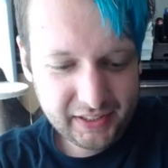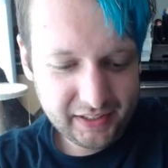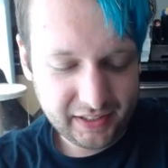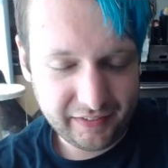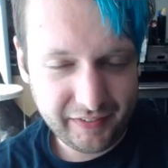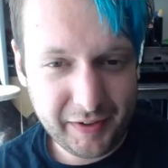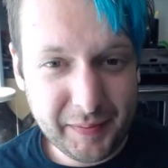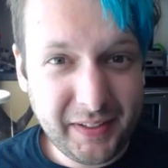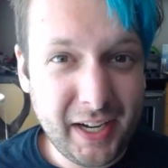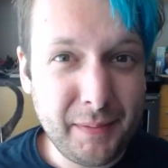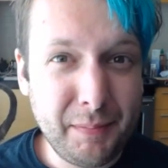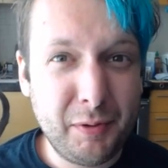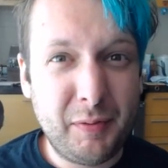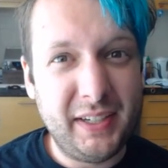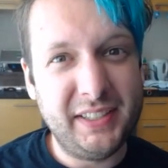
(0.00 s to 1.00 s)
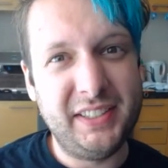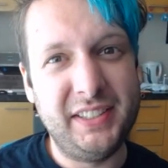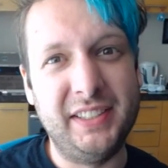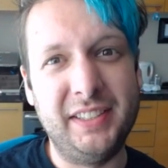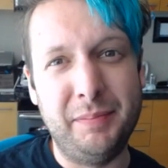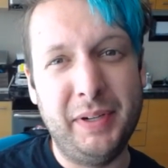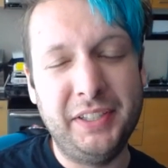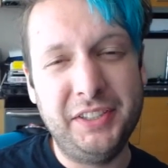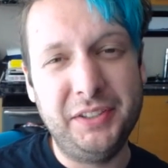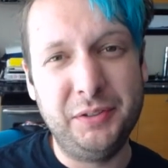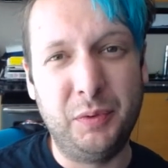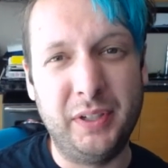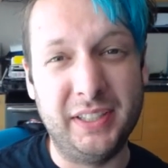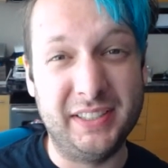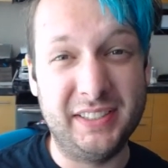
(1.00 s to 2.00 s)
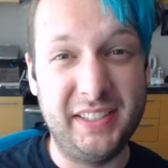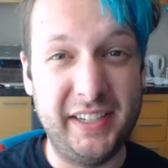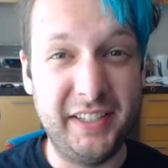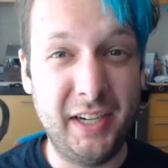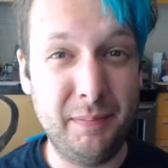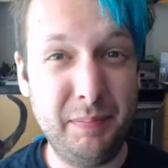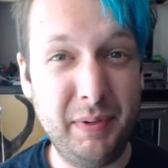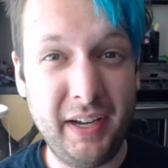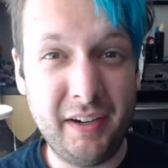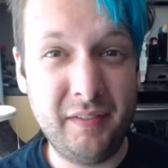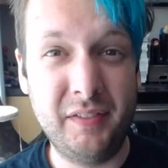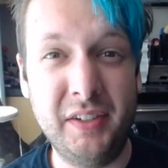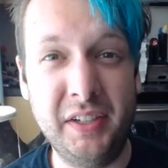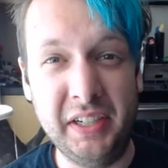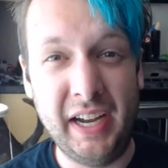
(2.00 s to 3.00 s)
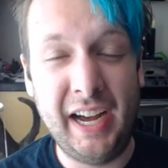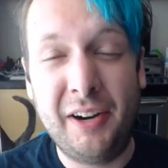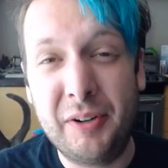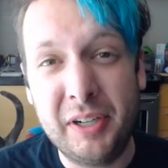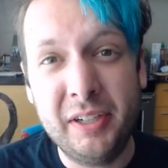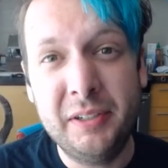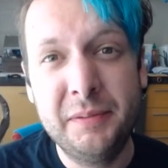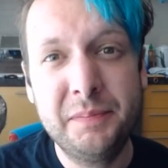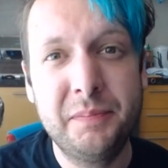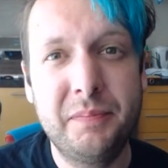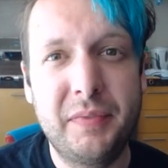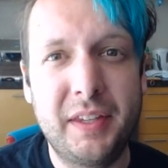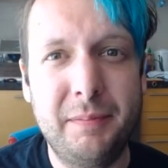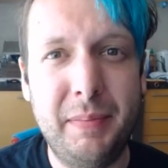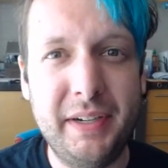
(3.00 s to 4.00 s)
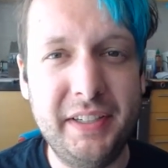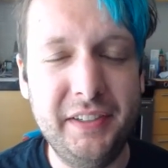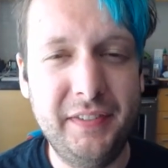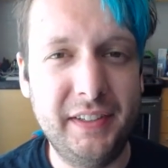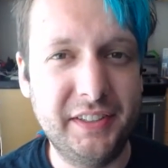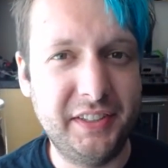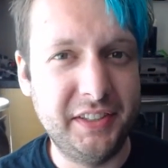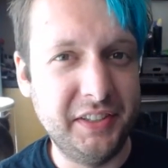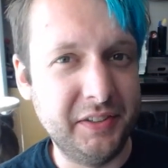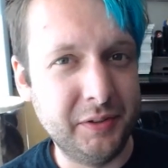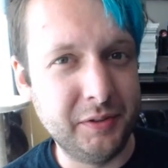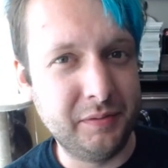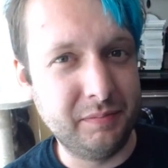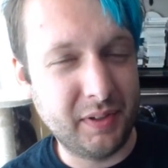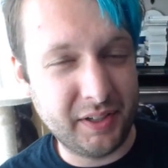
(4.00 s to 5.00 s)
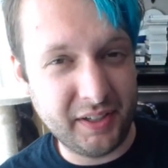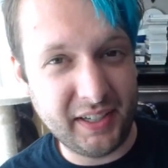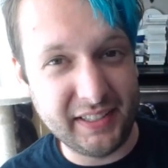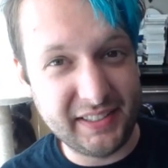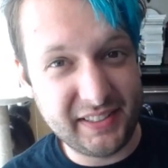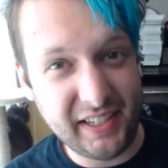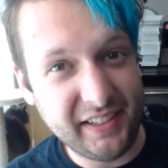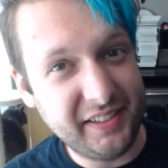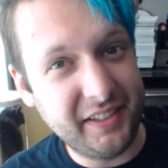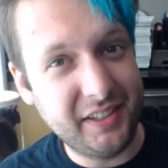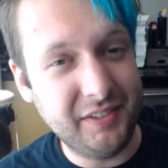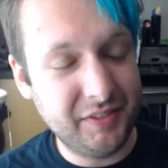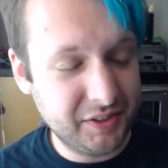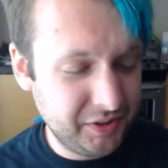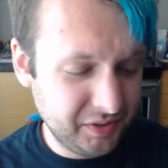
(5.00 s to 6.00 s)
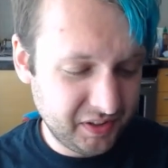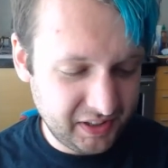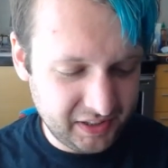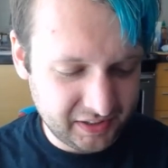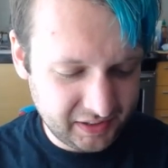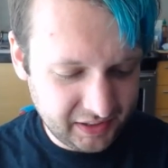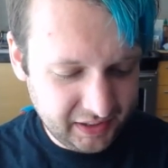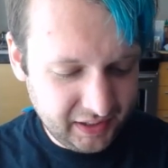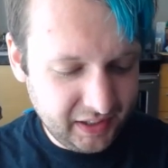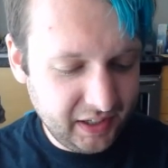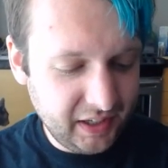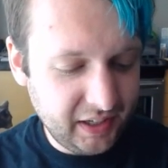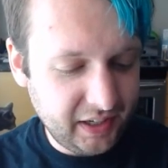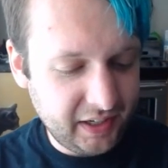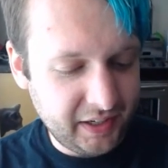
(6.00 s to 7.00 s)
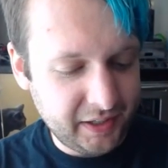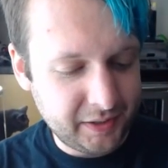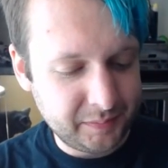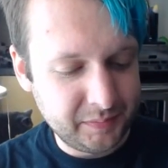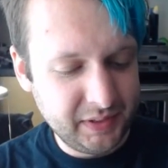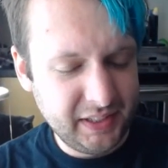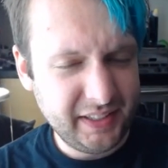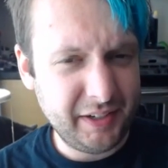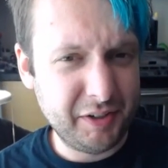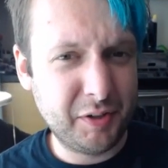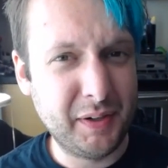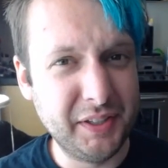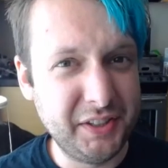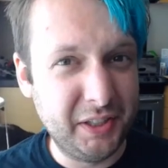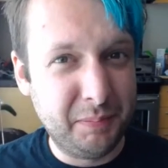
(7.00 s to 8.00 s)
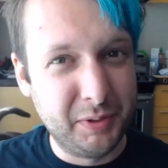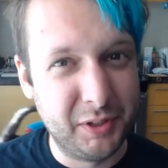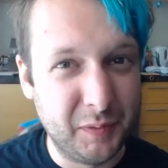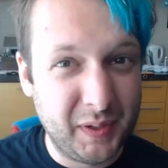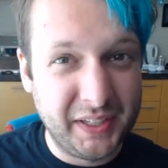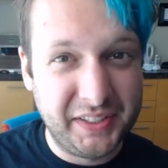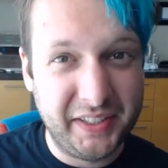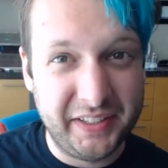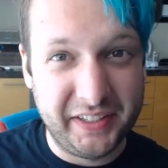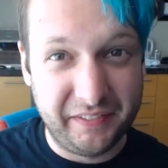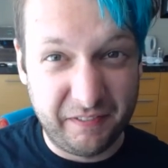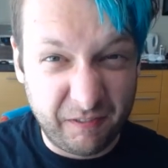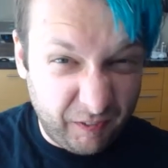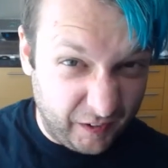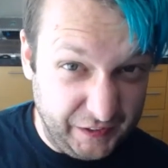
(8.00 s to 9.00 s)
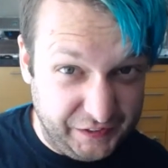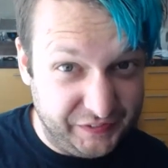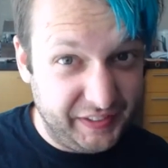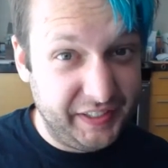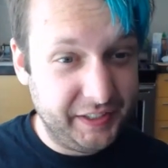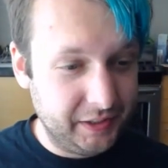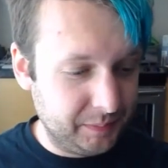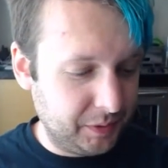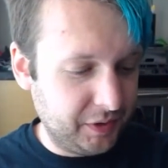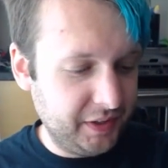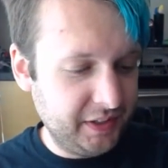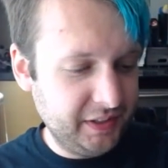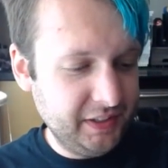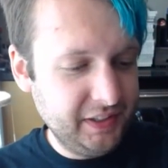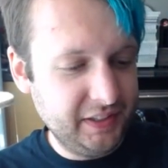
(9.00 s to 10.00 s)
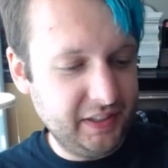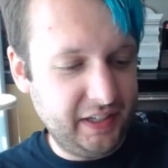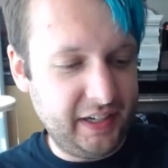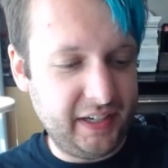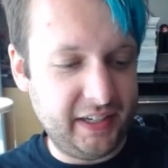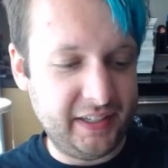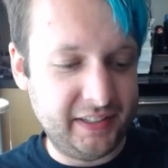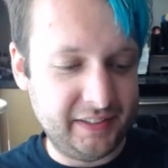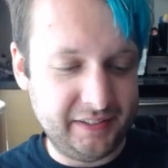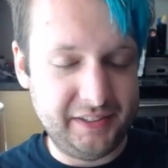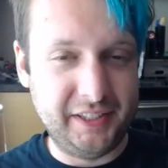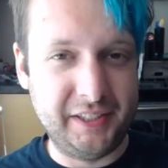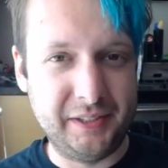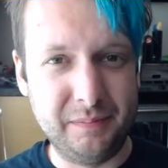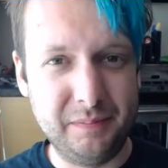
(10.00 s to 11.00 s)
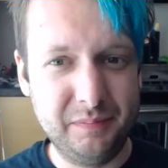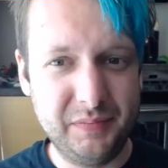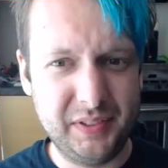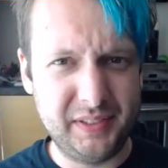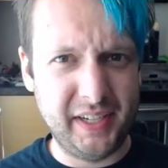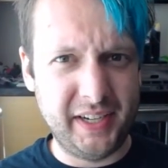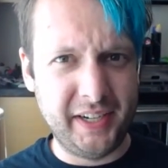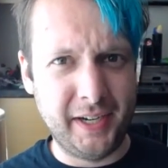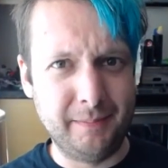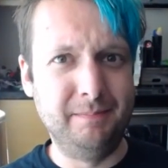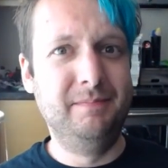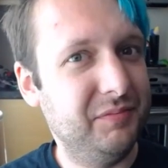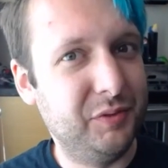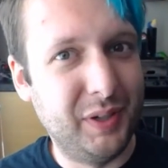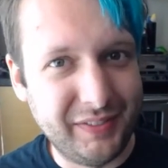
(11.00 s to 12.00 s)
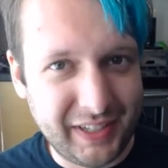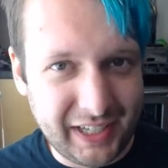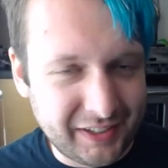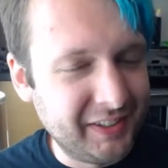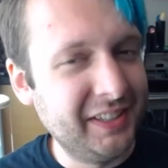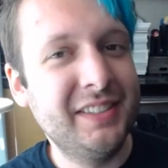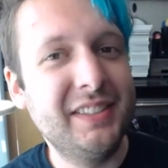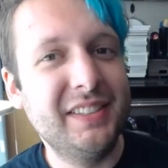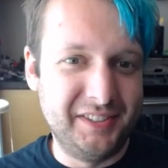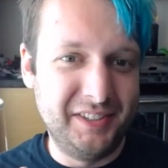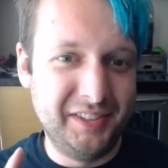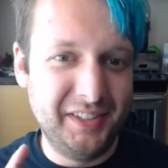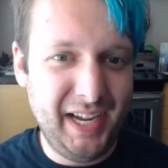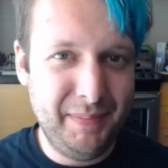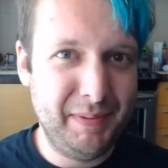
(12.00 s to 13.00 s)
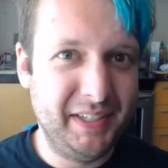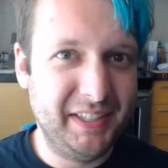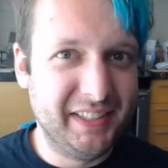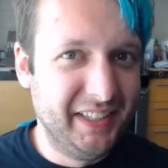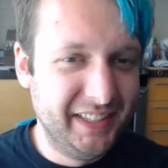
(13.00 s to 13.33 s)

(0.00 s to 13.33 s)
The thing with the Apple Watch is it makes you want to stand up every hour by default, so you are not sedentary for too long. Um, that requires you to put the watch on like first thing in the morning and, you know, stay up 12 hours. No napping.